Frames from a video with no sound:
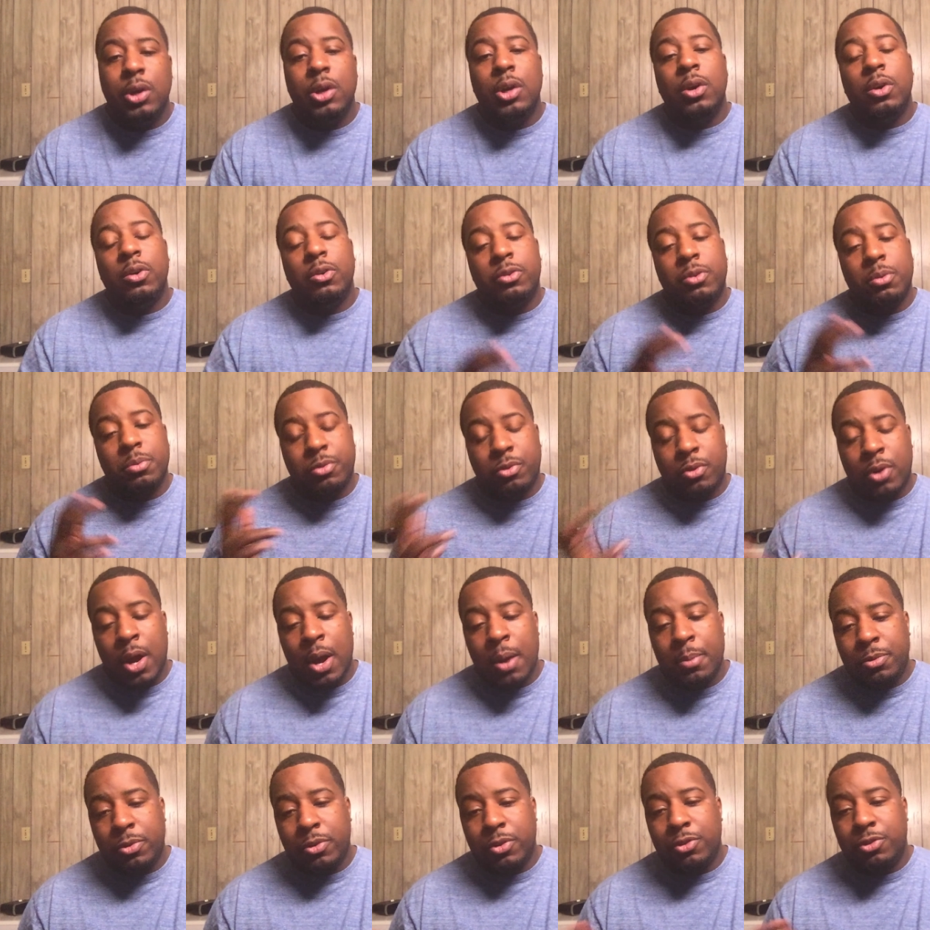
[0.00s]

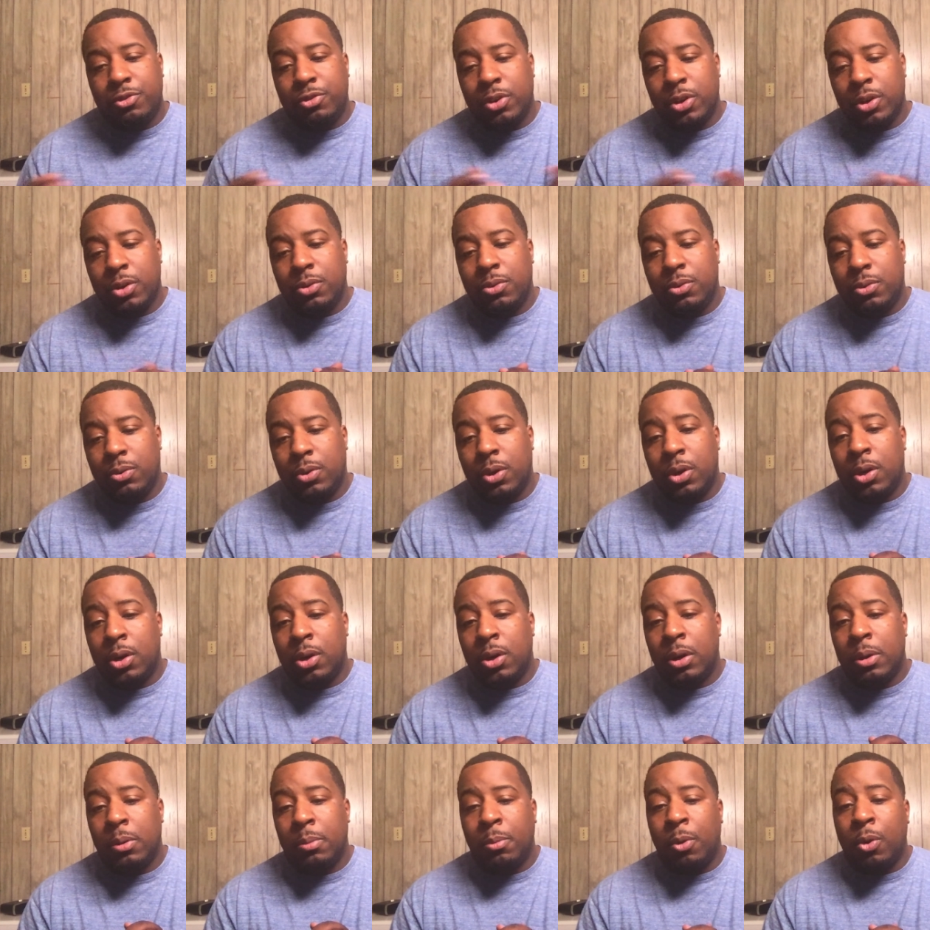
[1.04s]
subscribe to the channel.
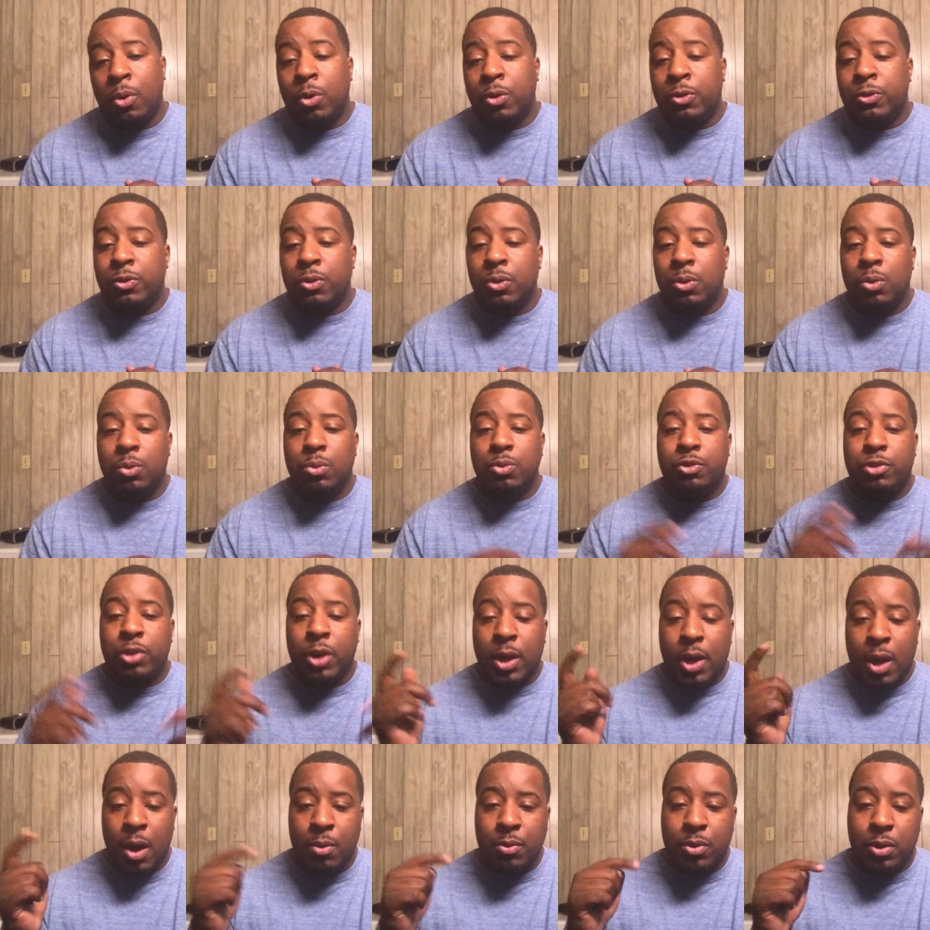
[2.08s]
Um, also, check
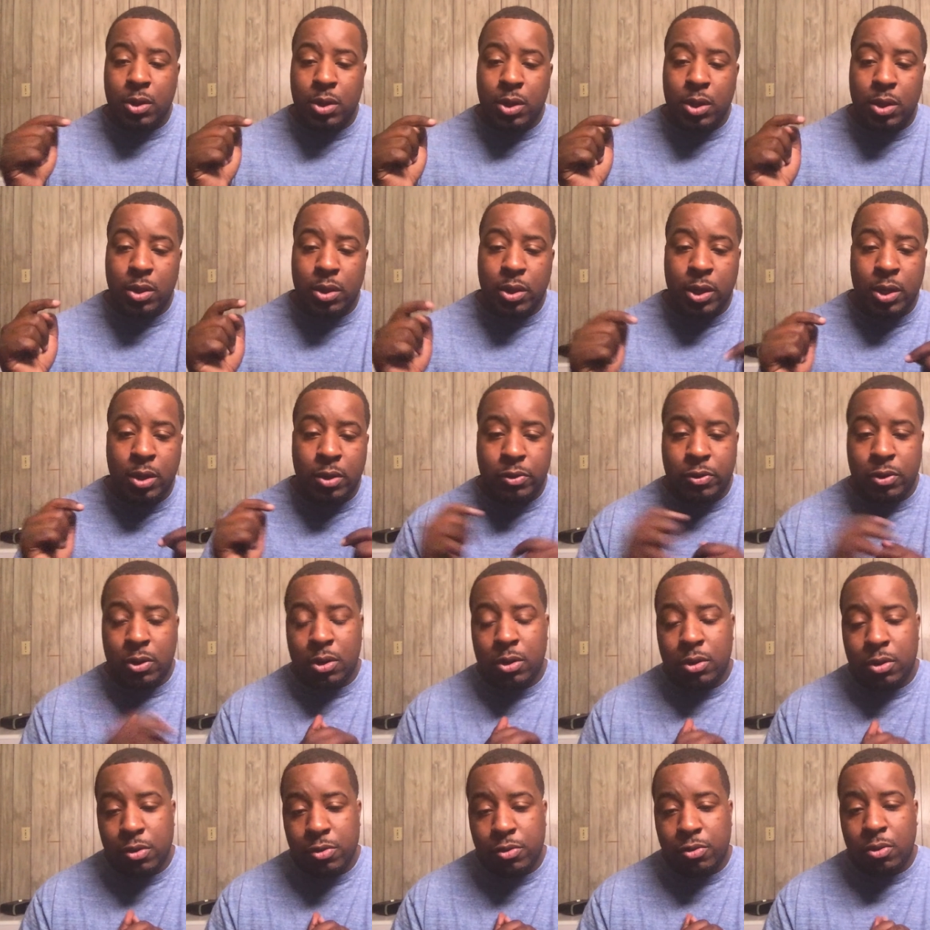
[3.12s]
out the links in the
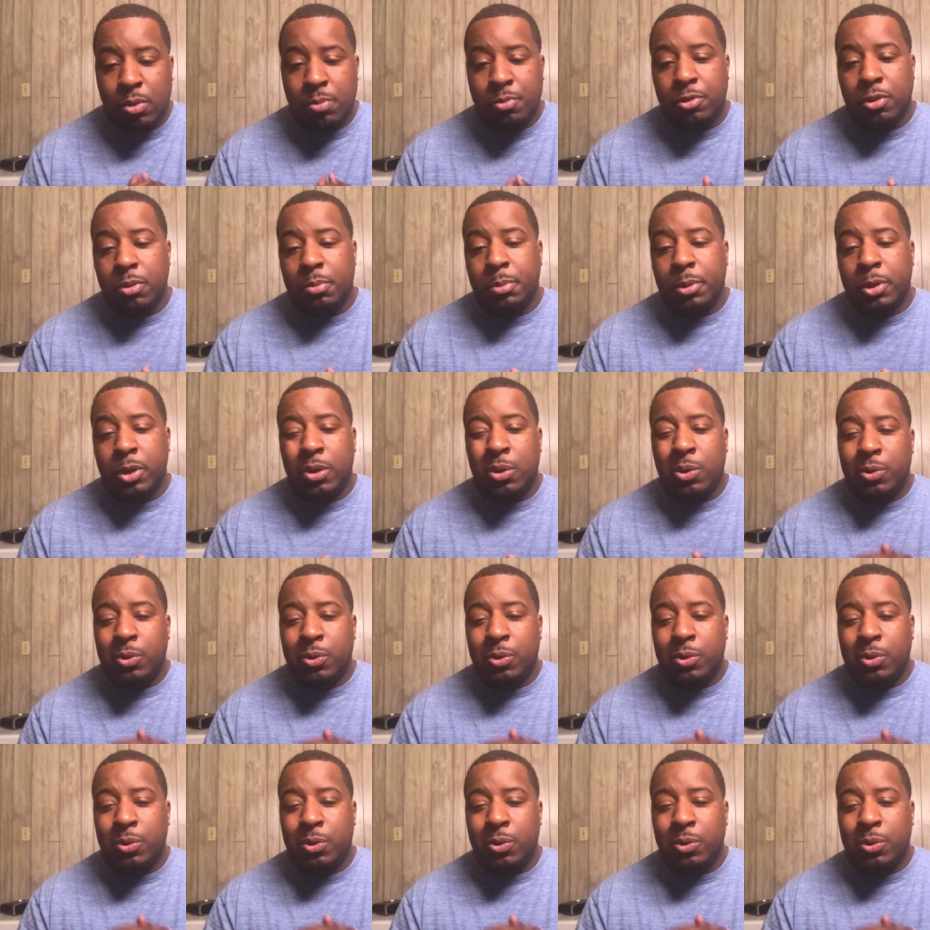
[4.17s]
description below.